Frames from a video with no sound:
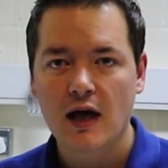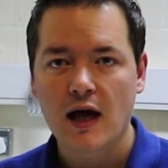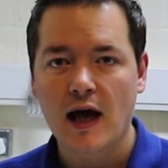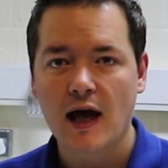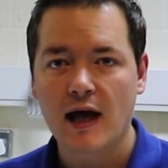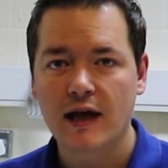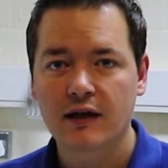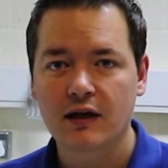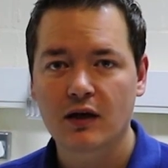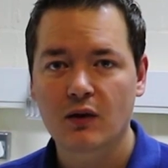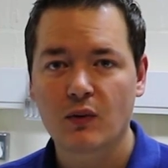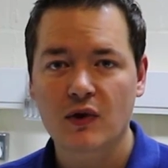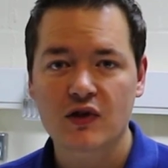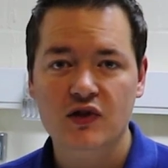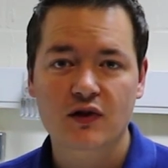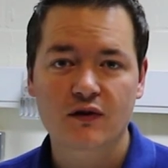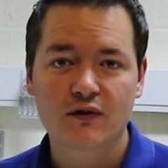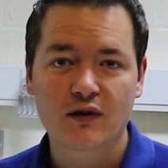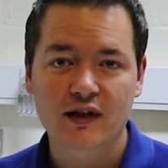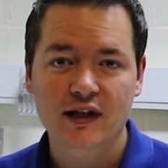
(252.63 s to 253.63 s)
and uh, once
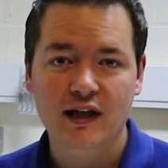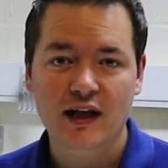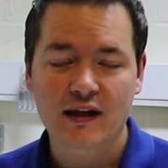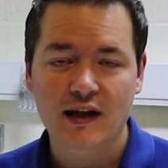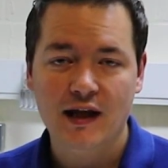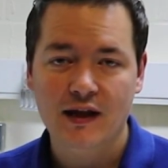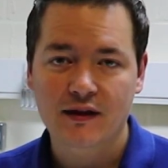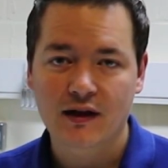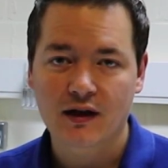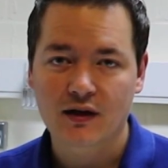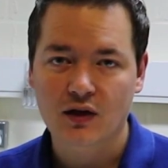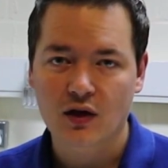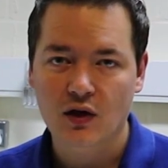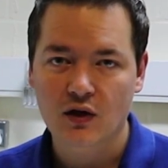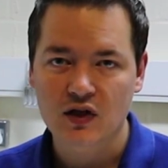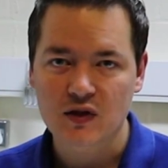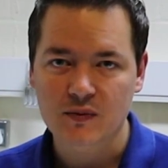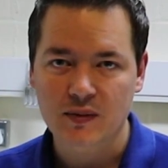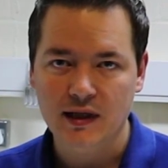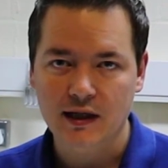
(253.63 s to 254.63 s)
I find out that that code
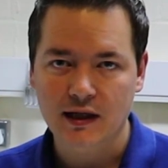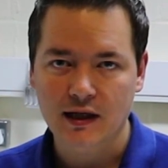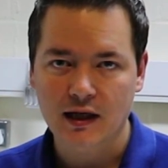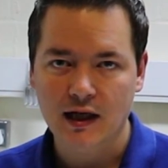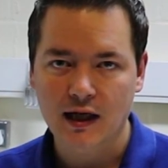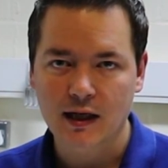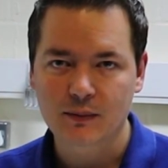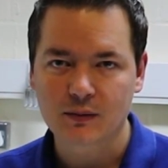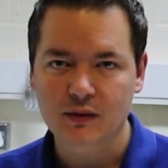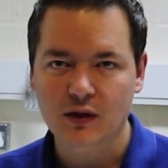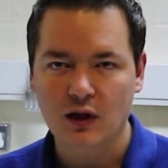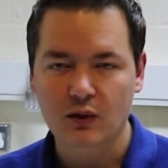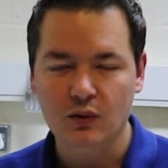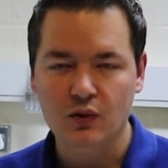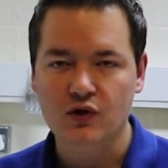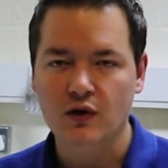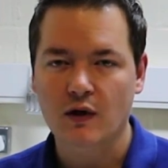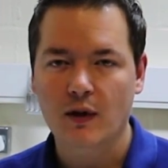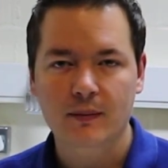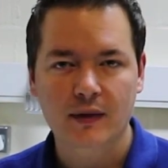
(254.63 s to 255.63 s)
is being claimed, I'll
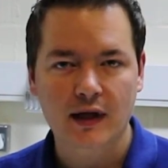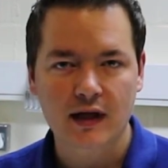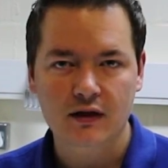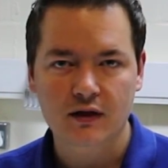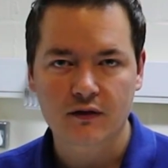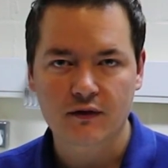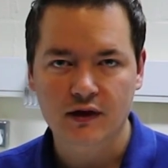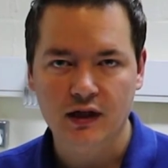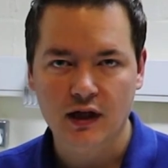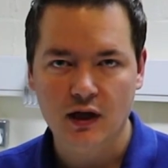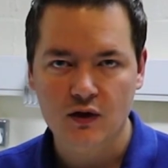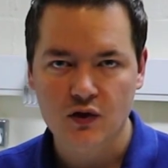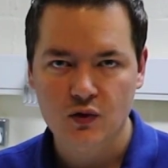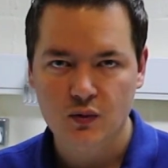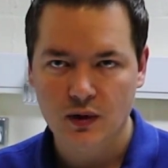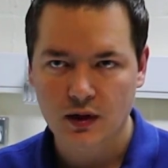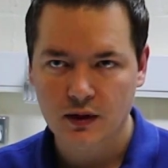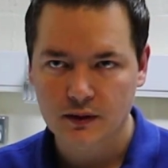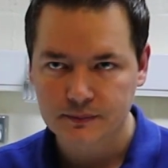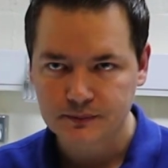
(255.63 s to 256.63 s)
also update the video as
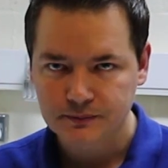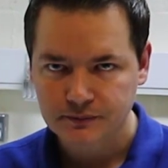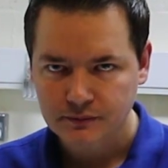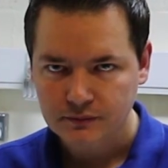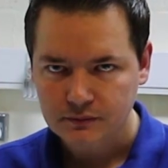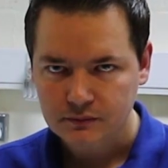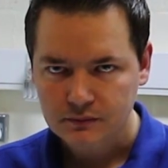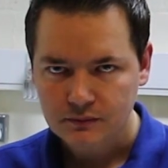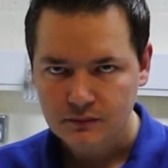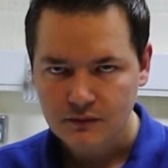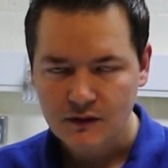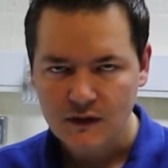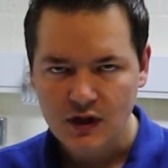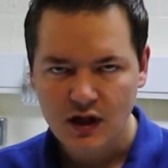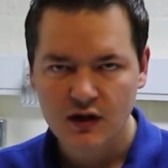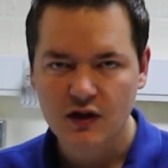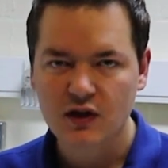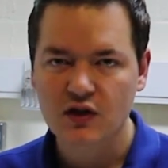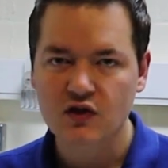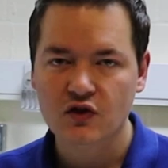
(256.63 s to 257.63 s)
well,
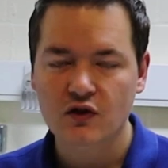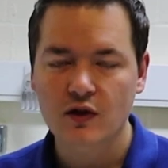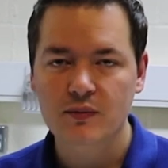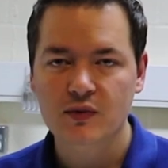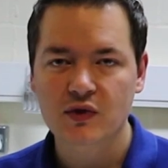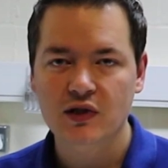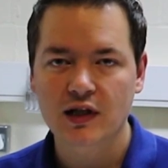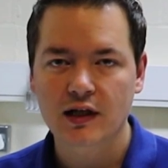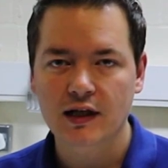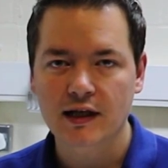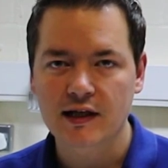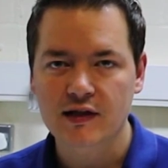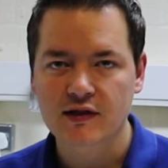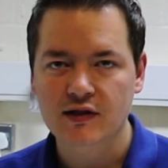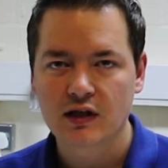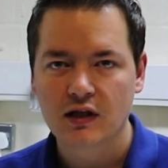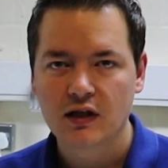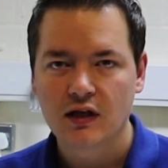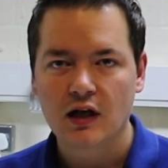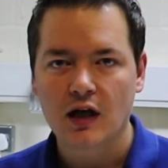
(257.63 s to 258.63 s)
the description at
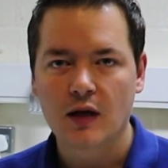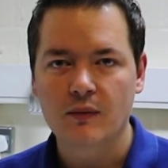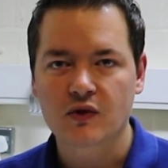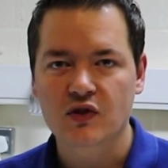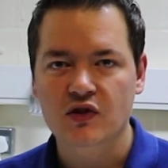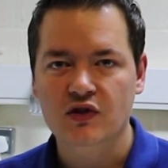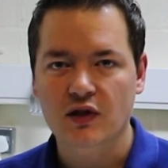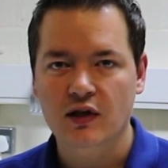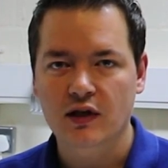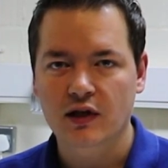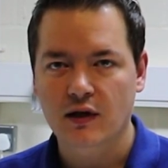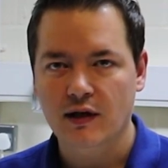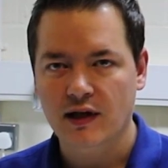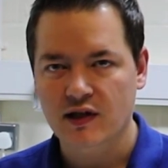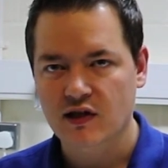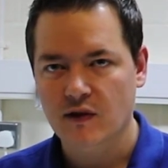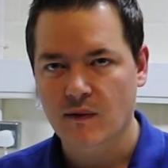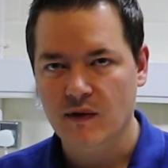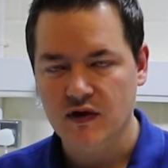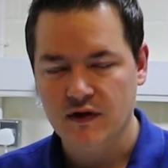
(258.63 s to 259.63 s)
least, um, just so you know that
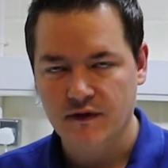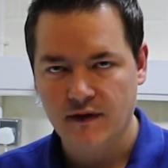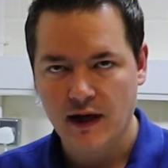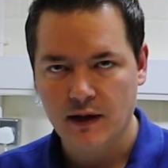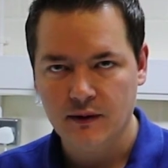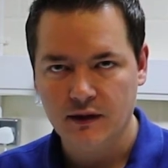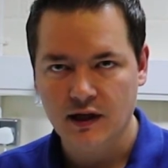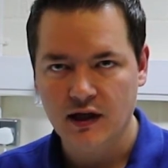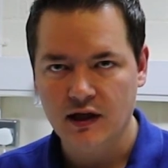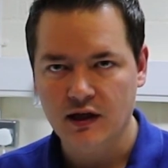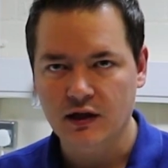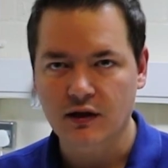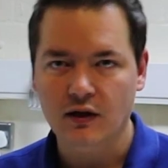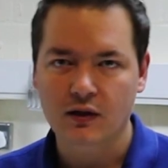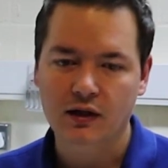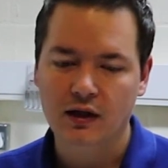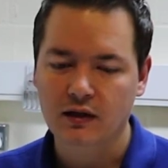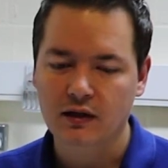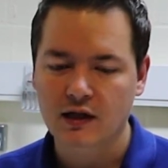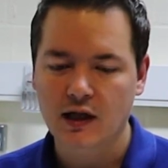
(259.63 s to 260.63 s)
someone's found it and you
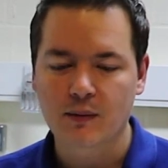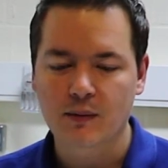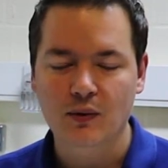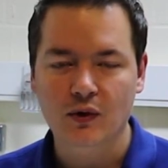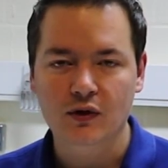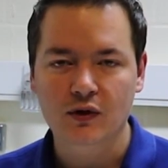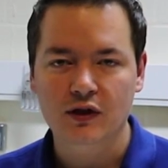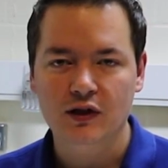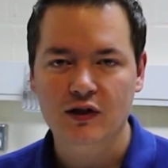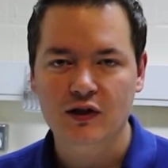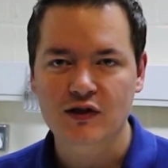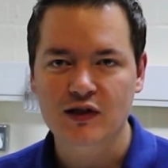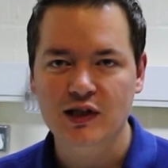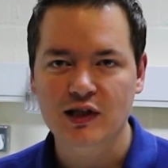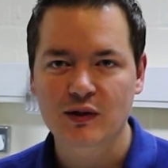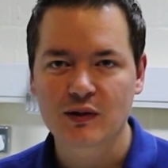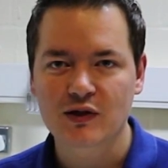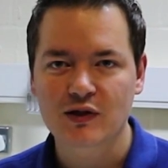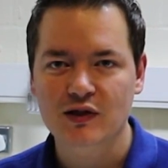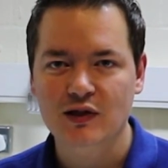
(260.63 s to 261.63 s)
don't keep on
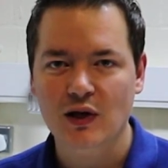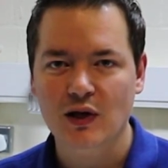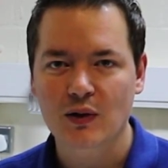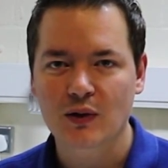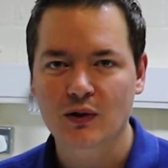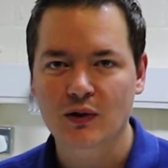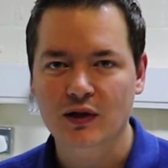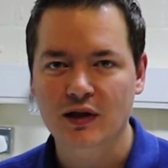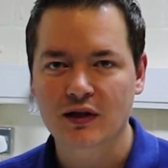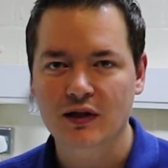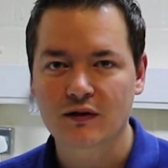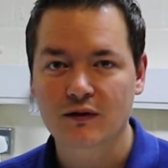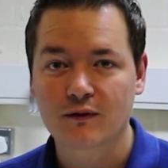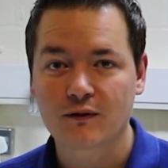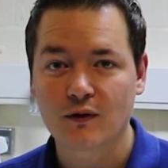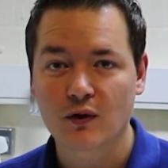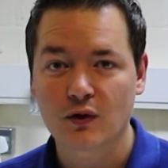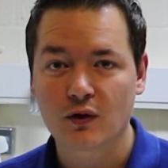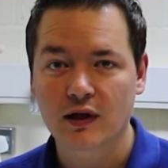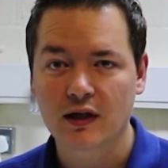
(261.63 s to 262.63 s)
continuing to go looking
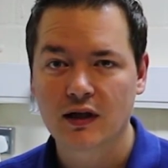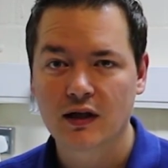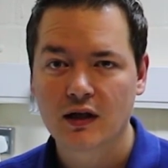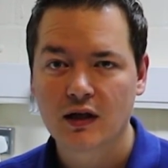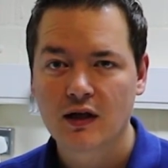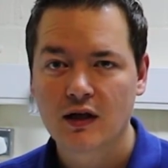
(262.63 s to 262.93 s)
for it.